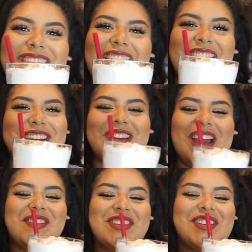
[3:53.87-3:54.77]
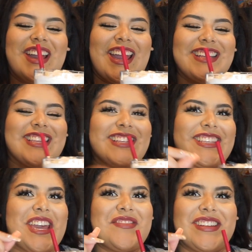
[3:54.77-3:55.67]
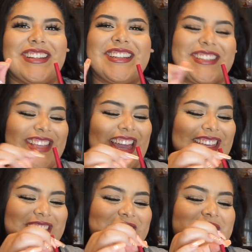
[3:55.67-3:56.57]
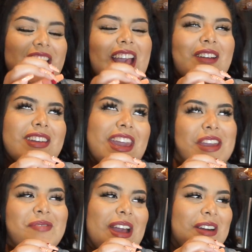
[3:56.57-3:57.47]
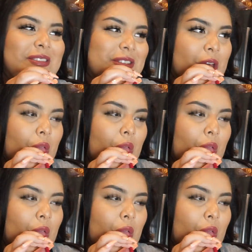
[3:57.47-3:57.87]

there you have it, you guys. Let's give it a little taste to see how it came out.